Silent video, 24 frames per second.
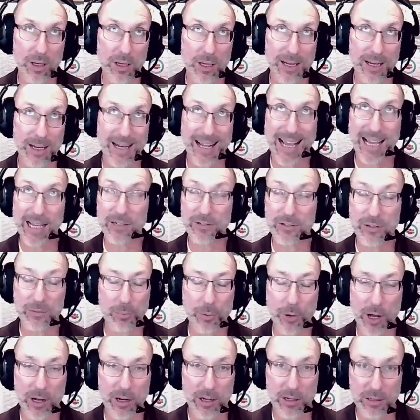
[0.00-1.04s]
enhanced
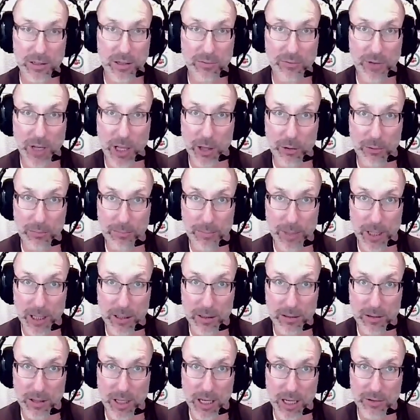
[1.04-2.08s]
product
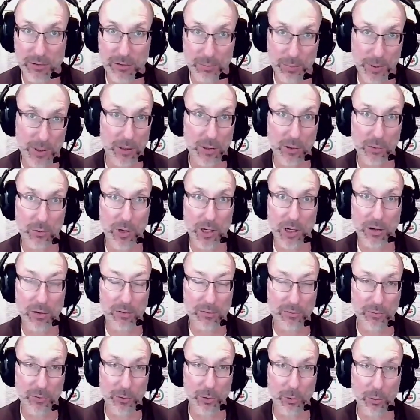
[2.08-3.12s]
development that's been going
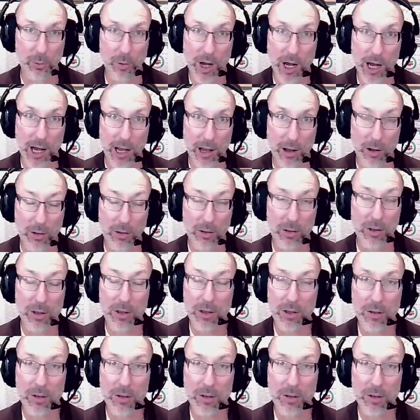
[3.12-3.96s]
on for a while